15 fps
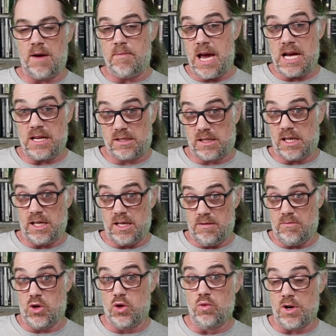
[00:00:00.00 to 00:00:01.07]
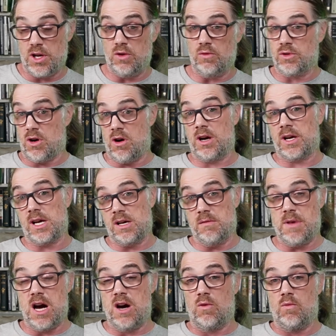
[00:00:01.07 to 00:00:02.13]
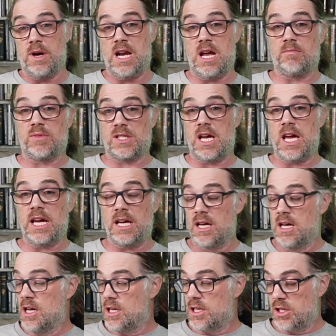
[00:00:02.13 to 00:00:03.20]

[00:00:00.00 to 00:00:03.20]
I'm asking him, who are you talking about when I'm saying